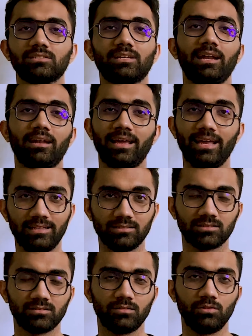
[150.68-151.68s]
just get
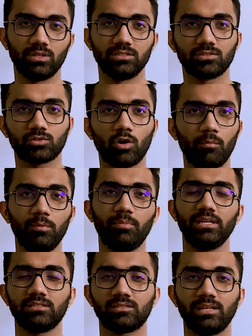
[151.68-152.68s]
hints. You can just just copy
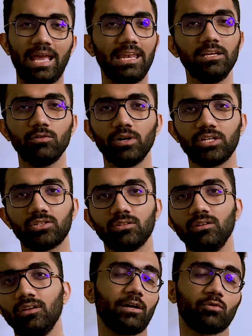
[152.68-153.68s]
paste any
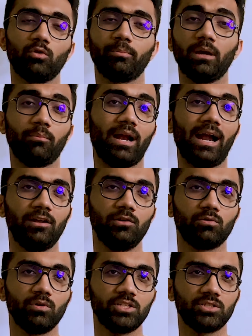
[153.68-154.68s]
question. That could be a brand new
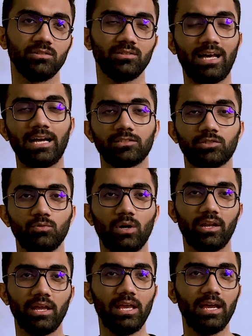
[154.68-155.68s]
question thanks to
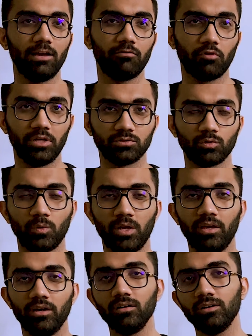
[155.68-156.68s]
our AI friends over
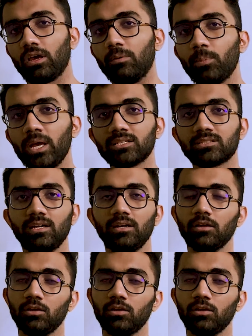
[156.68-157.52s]
here. You can paste it.